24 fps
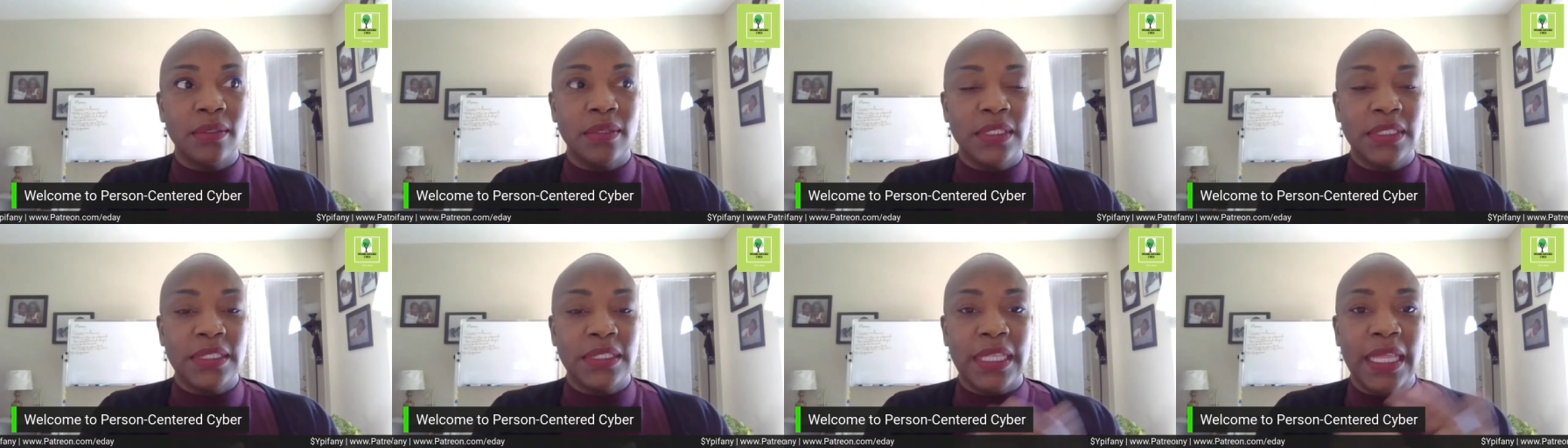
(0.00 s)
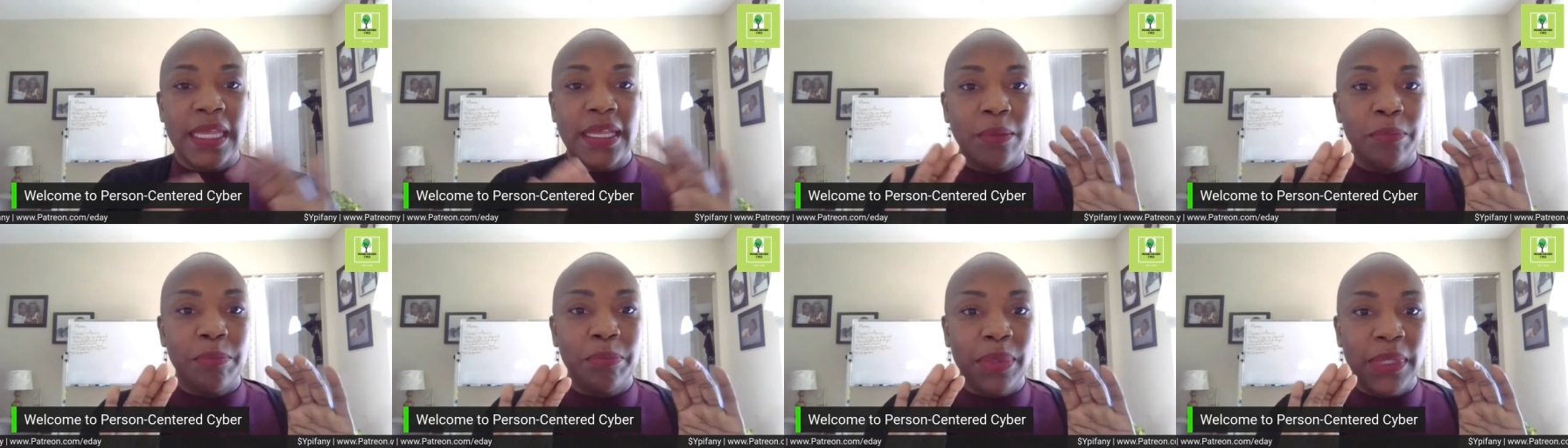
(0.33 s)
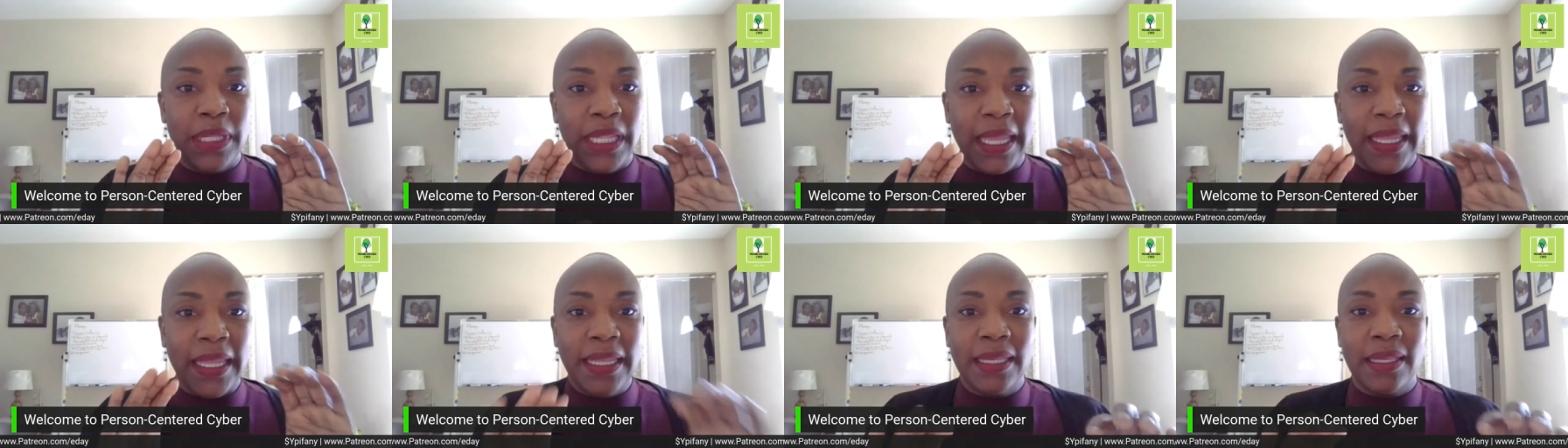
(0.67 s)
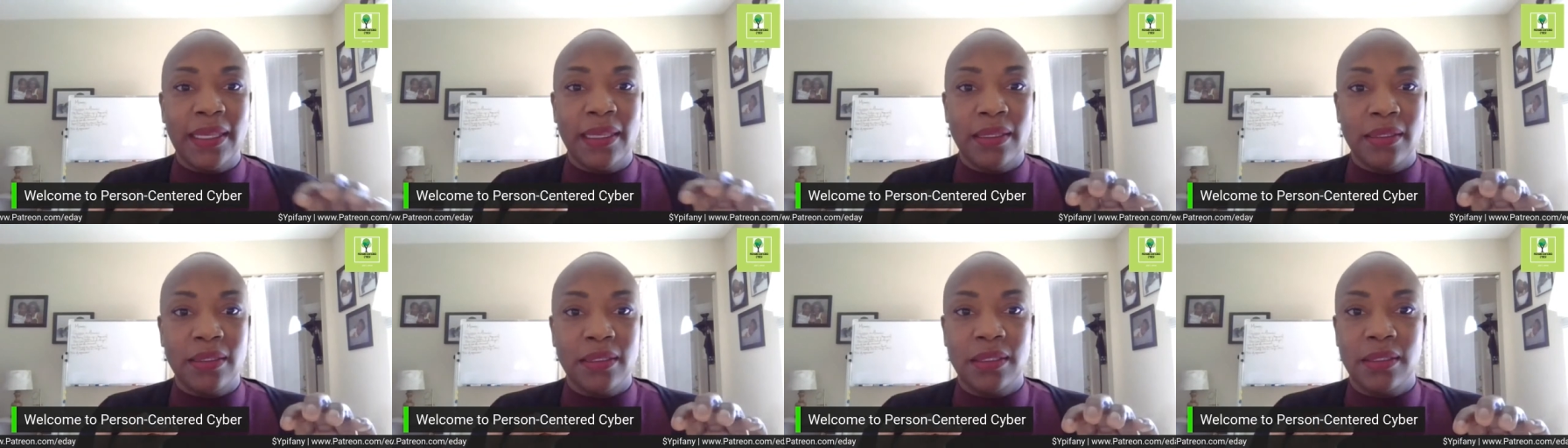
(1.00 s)
It's like a
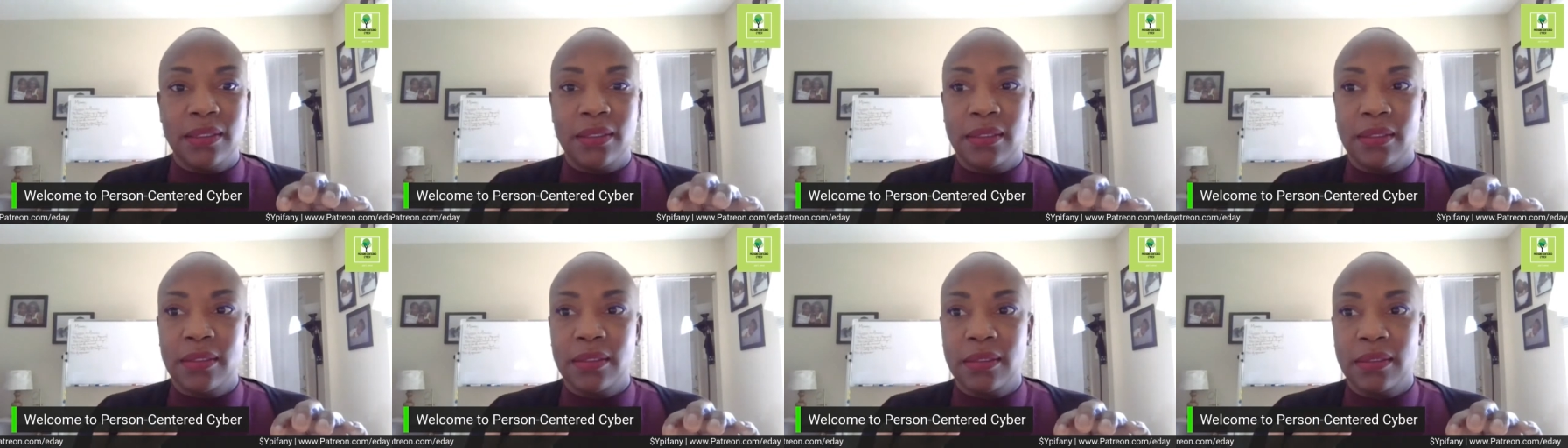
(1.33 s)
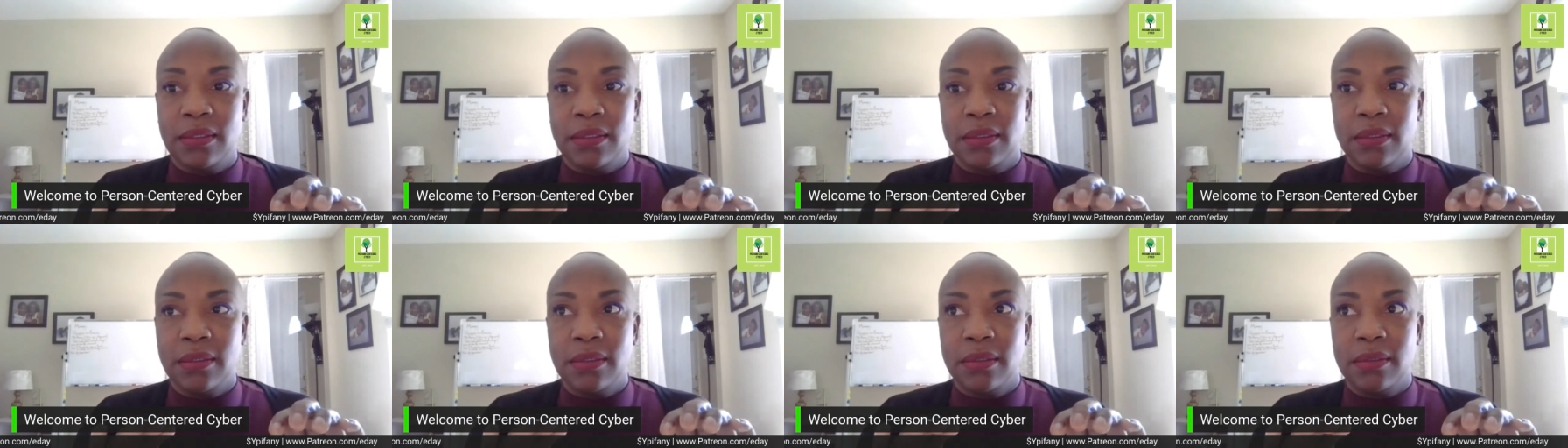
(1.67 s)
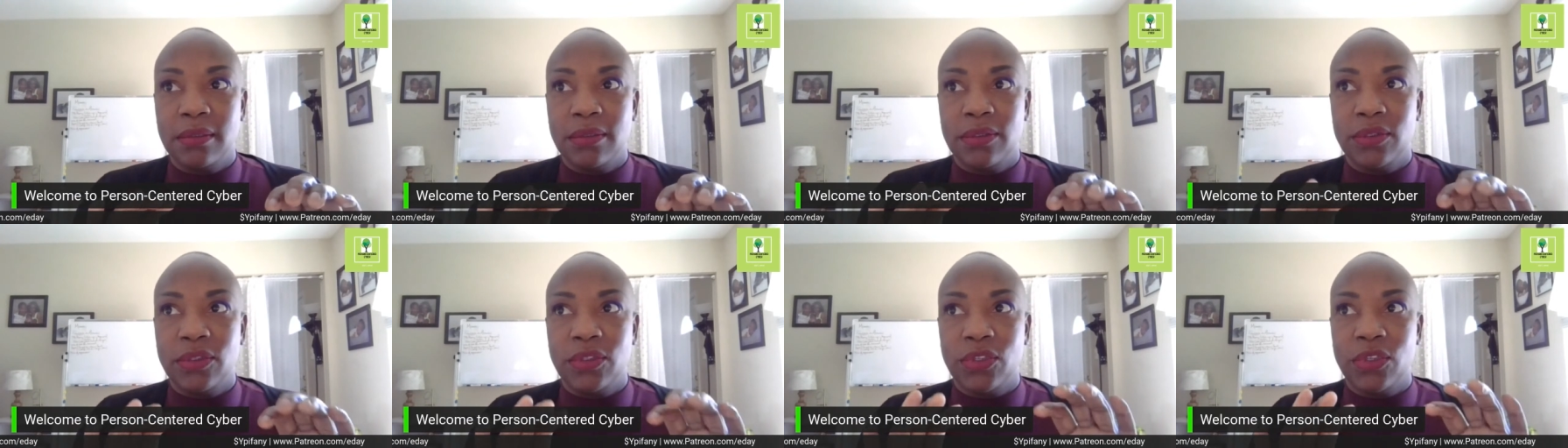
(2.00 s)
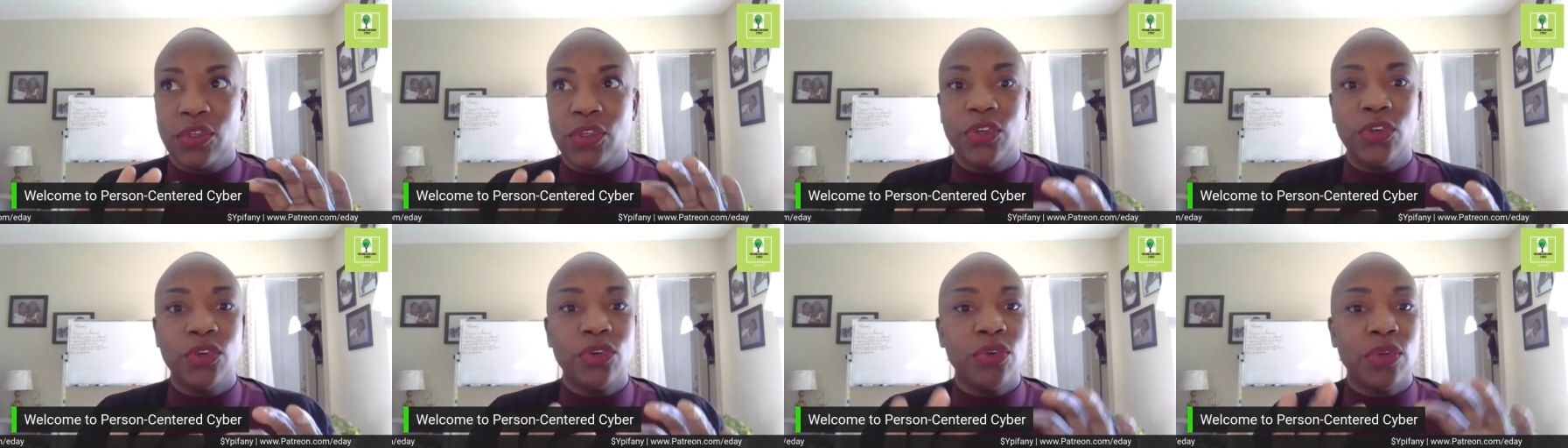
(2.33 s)
blanket
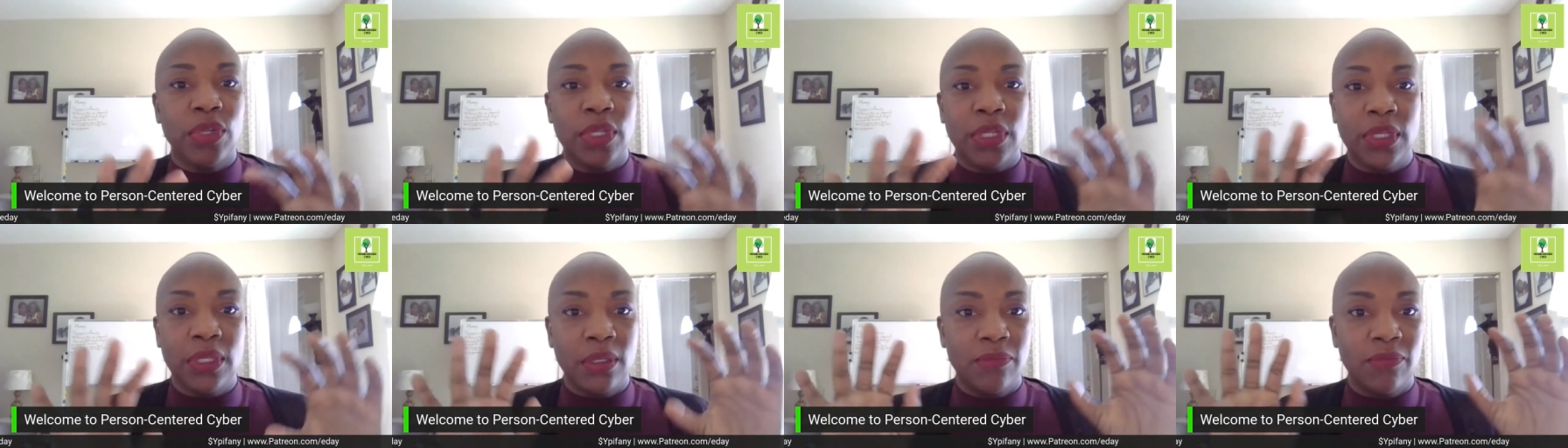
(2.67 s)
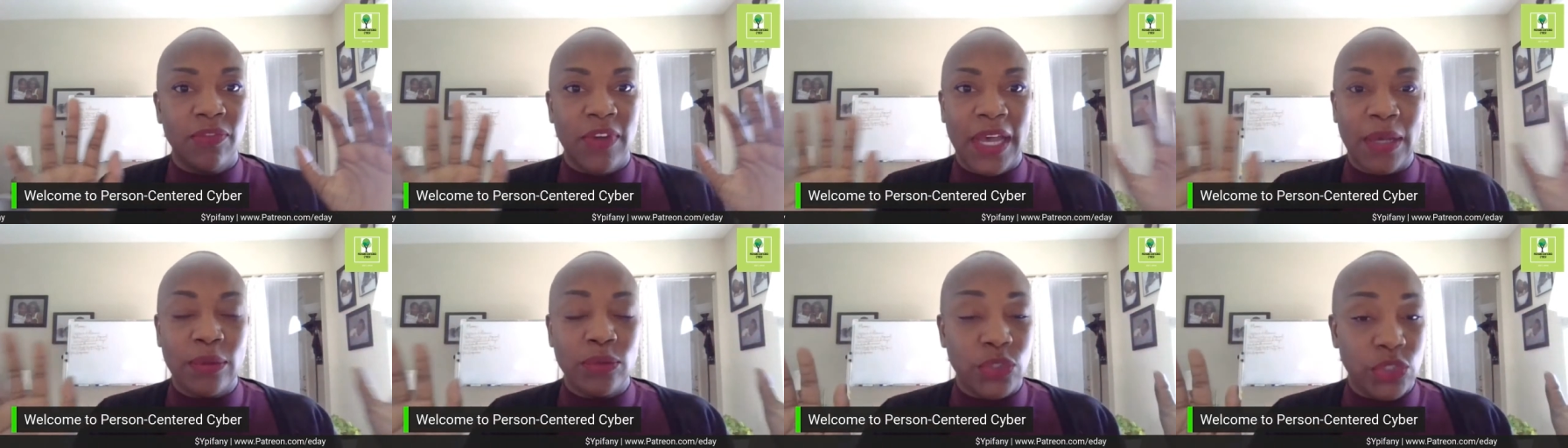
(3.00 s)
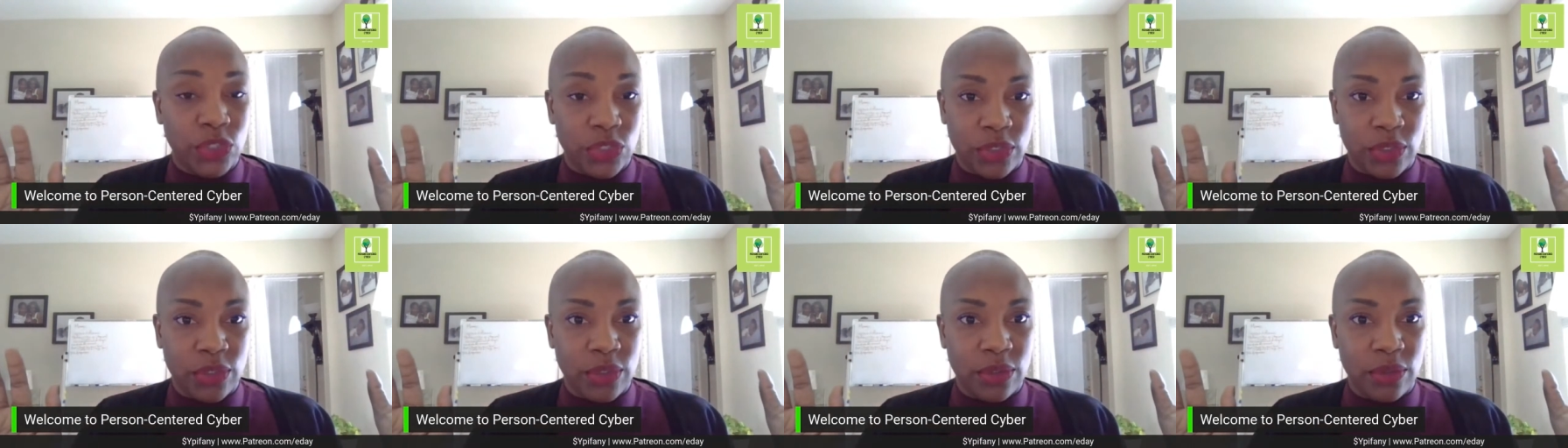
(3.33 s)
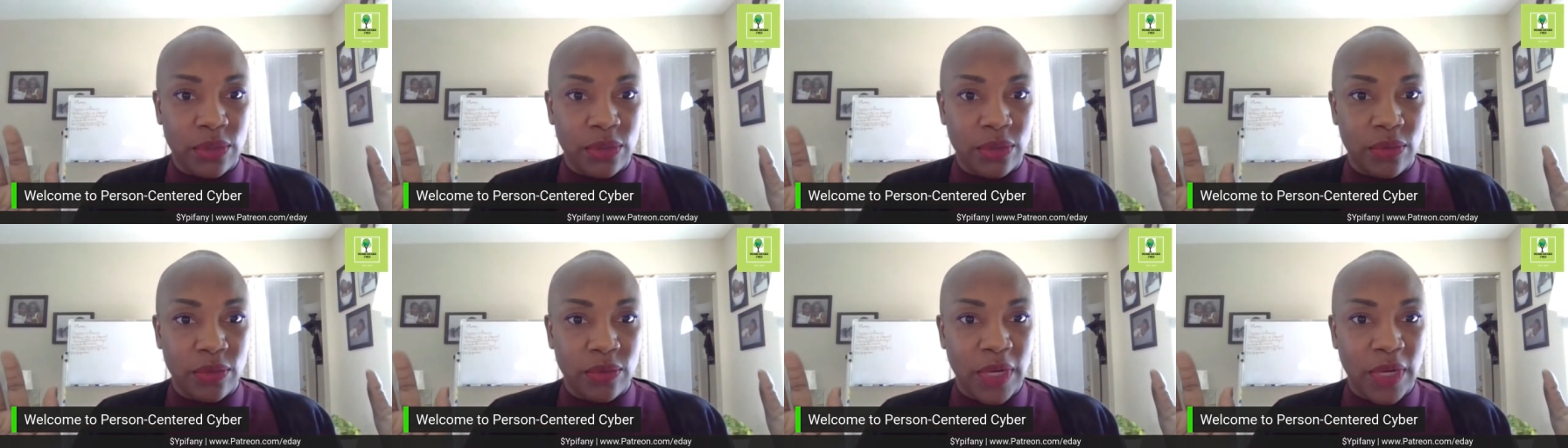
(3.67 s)
security voucher,